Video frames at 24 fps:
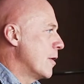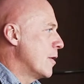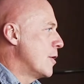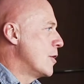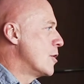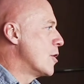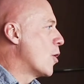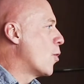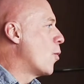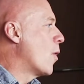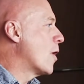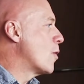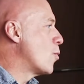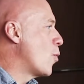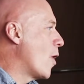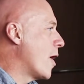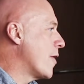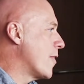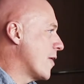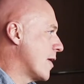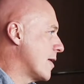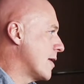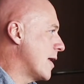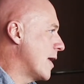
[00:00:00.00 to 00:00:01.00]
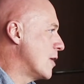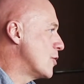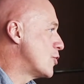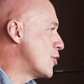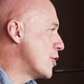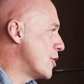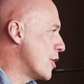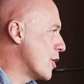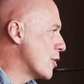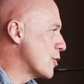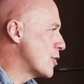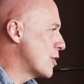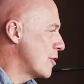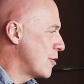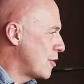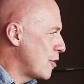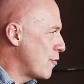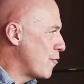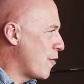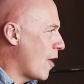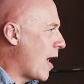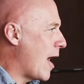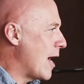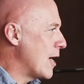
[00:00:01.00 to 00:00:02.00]
You know, one way that engineers have
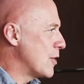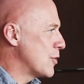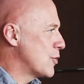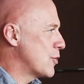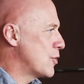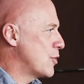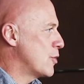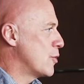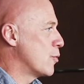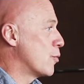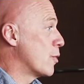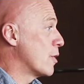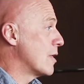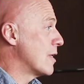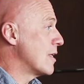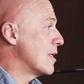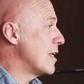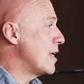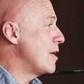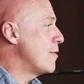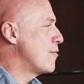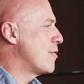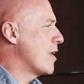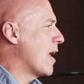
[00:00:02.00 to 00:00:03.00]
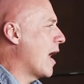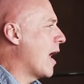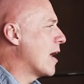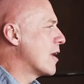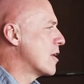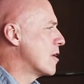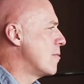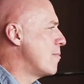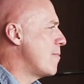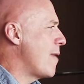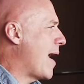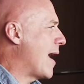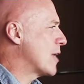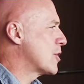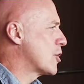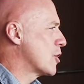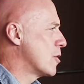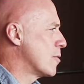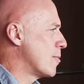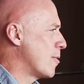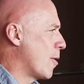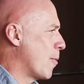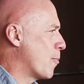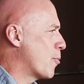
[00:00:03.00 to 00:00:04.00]
devised to relieve the unimaginable